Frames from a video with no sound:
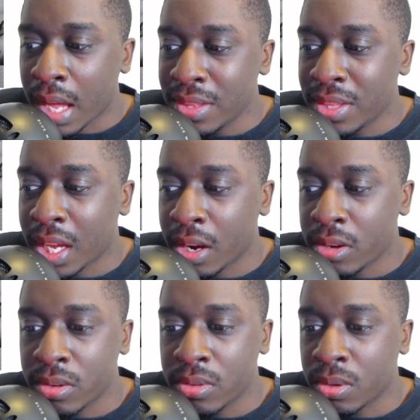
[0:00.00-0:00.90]
I think the
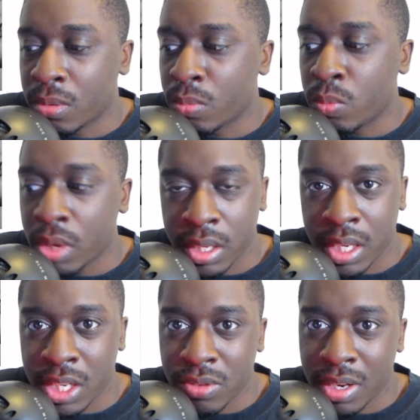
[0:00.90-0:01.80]
characters are really
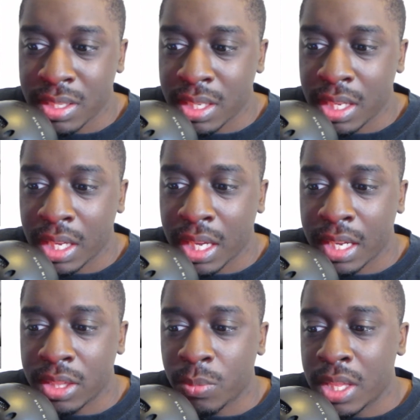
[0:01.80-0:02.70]
interesting,
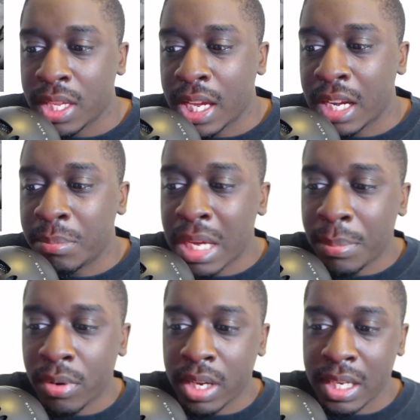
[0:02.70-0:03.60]
and the way they kind of
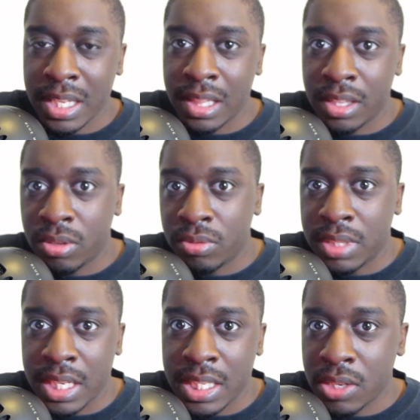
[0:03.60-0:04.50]
pepper in little
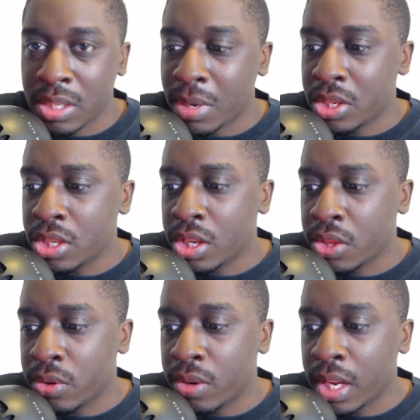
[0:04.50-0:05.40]
details about each
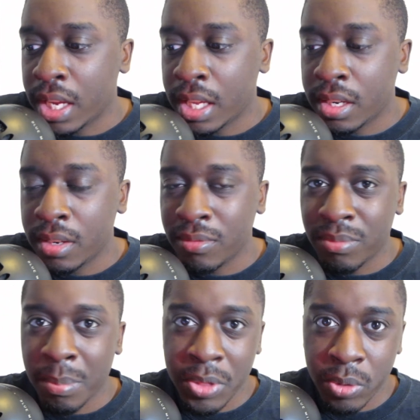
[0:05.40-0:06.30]
other and
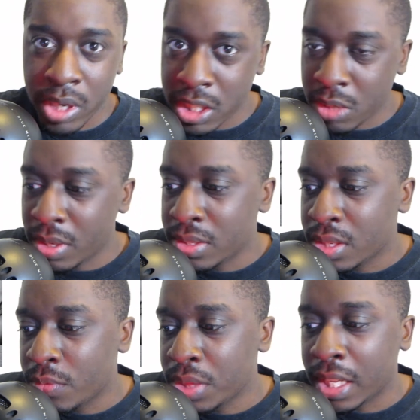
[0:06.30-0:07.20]
about their history and
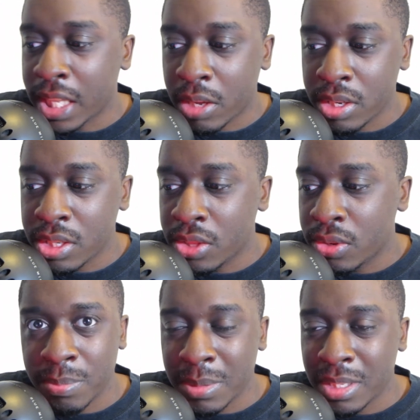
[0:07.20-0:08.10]
stuff when they cloud each
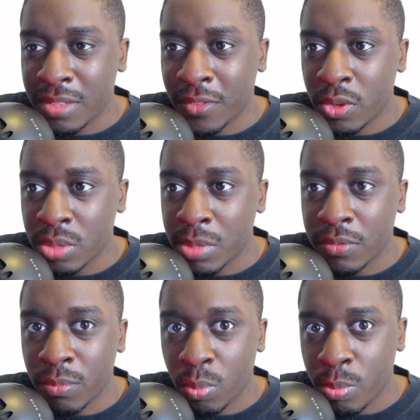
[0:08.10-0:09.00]
other, makes this feel so
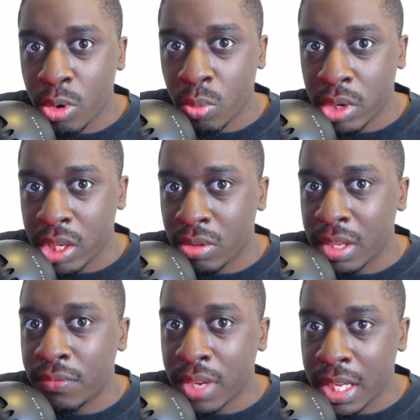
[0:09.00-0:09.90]
much more real
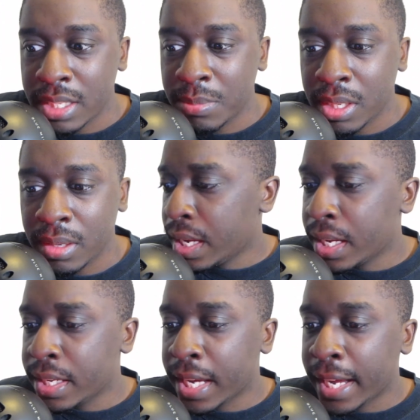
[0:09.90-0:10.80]
and funny to me.
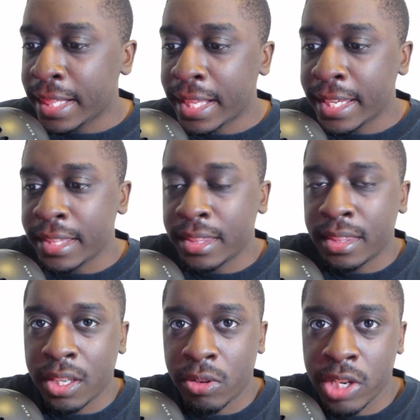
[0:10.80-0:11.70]
And I like
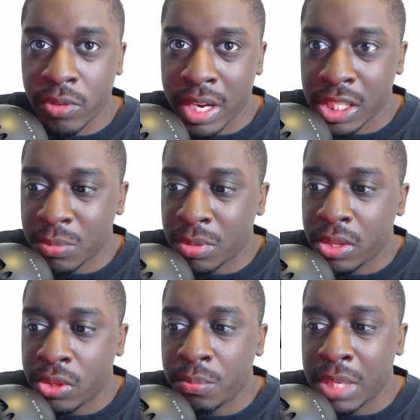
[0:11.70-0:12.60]
their interactions with
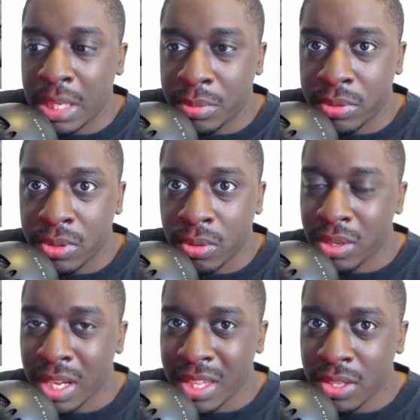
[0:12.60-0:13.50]
other people too.
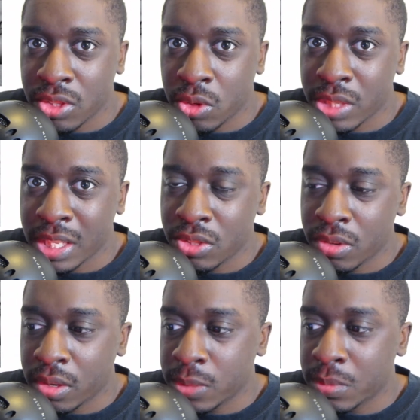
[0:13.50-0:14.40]
I think the show is not the
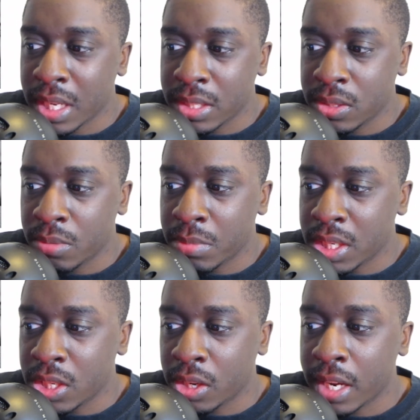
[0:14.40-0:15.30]
strongest when Esther and
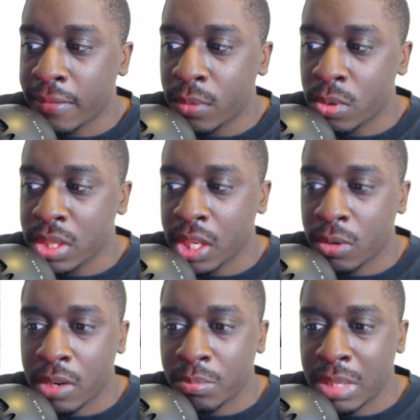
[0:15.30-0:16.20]
Benji are kind of forced to
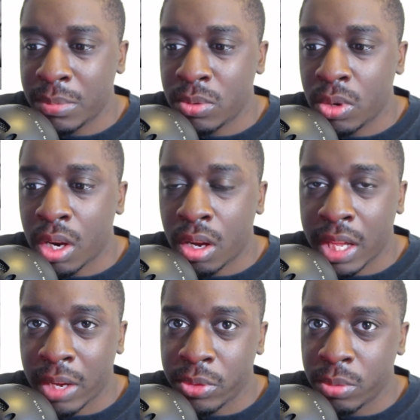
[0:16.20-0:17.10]
interact with people who call
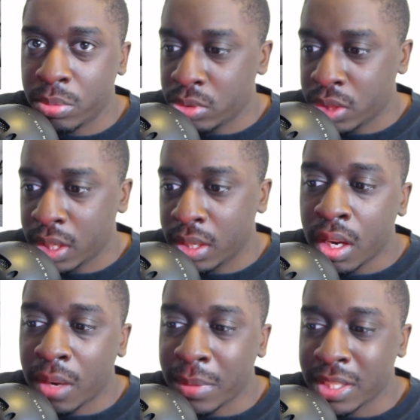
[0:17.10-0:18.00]
out their bullshit.
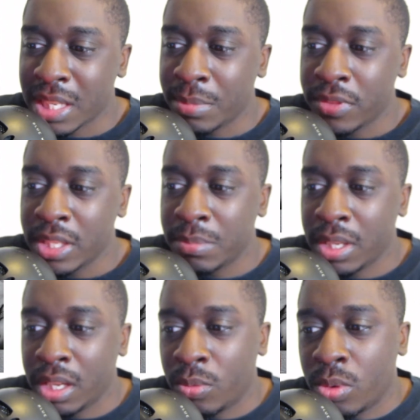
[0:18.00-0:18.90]
Example of this
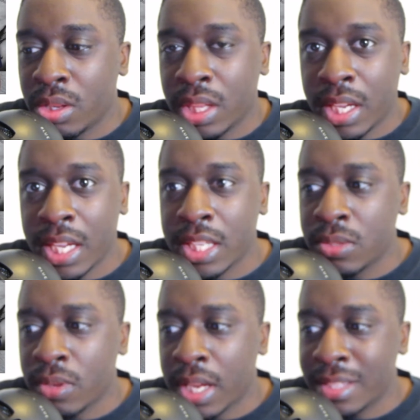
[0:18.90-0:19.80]
being where like
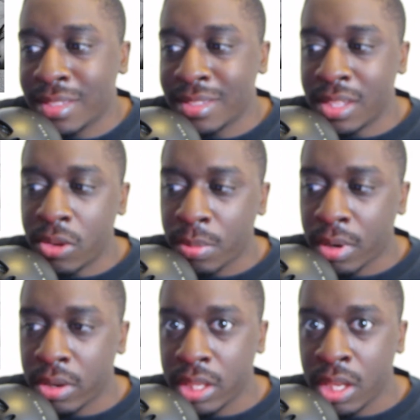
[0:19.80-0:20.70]
Esther has this dinner
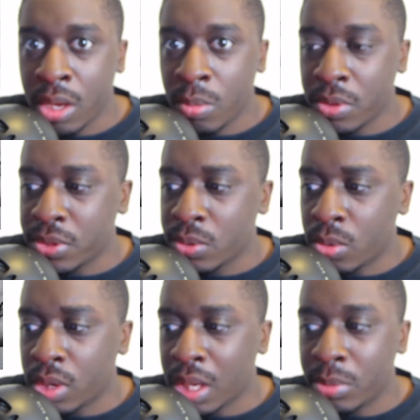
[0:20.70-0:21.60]
party with this
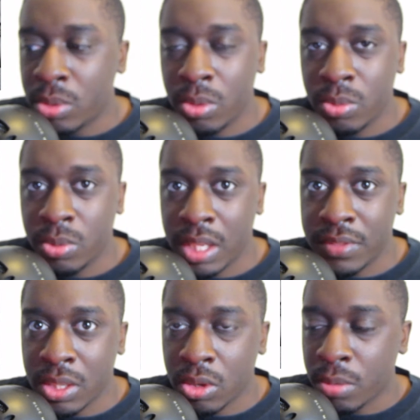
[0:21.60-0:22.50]
cool couple who
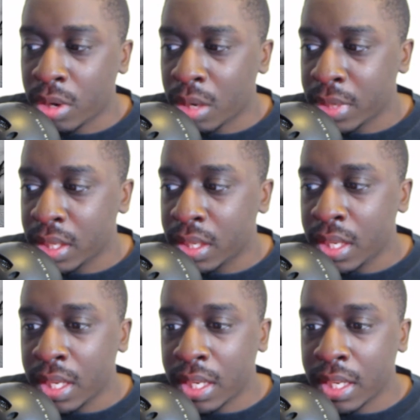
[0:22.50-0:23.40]
lives in her apartment,
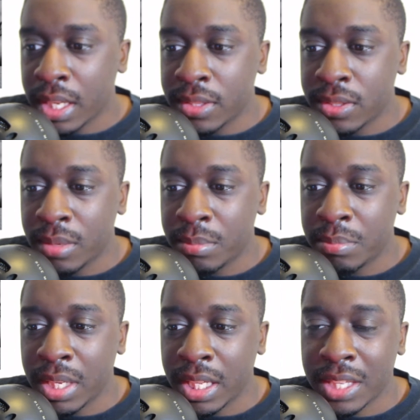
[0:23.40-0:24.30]
and it ends up
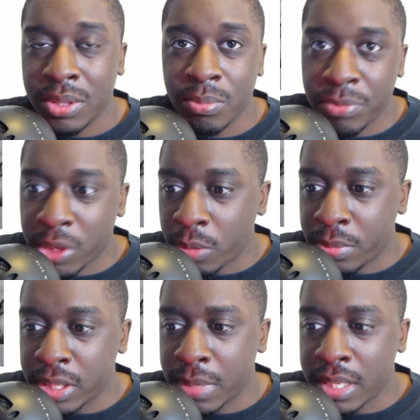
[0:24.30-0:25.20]
being that they're
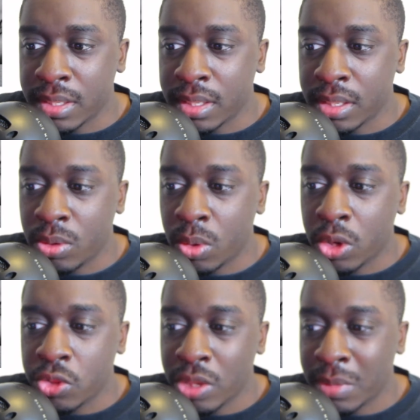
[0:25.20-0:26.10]
therapists basically who are
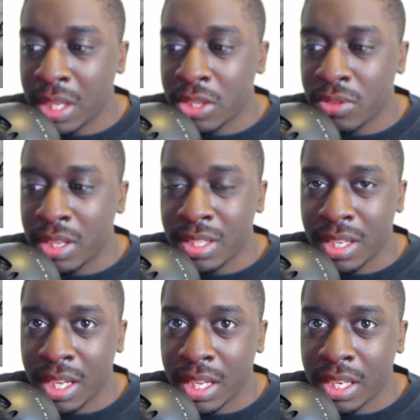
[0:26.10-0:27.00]
extremely
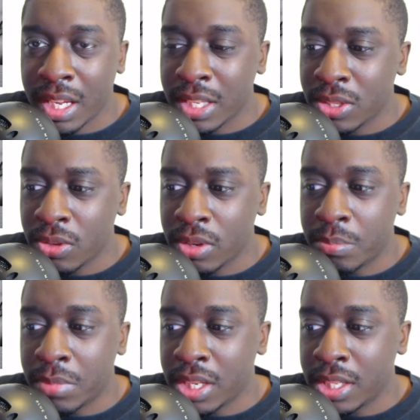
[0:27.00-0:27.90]
interested in Esther
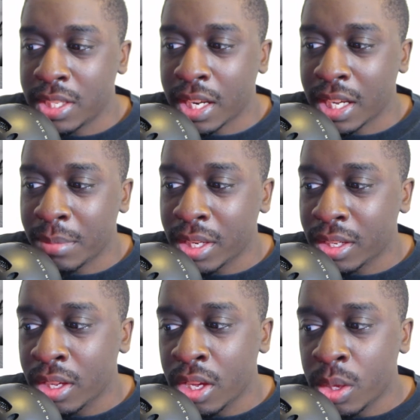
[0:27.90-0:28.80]
and Benji's
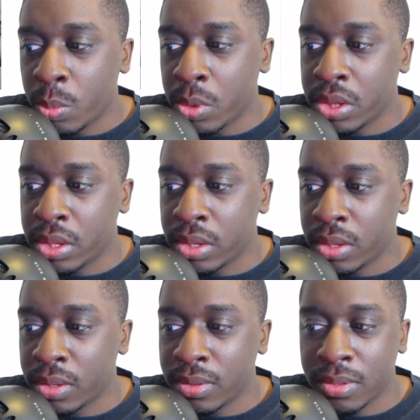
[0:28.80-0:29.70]
dynamic, when
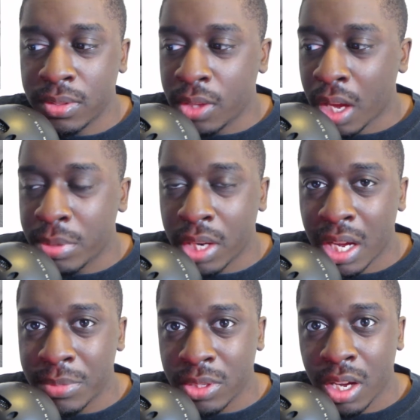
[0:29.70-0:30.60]
the couple
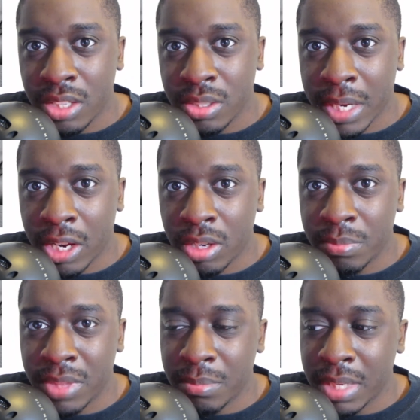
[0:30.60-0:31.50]
calls them out
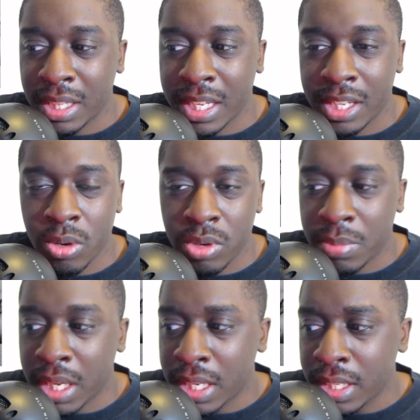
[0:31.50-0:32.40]
on them being like
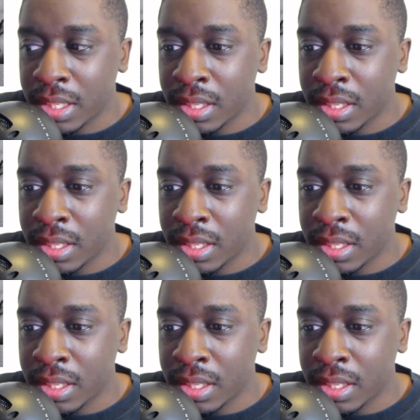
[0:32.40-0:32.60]
codependent,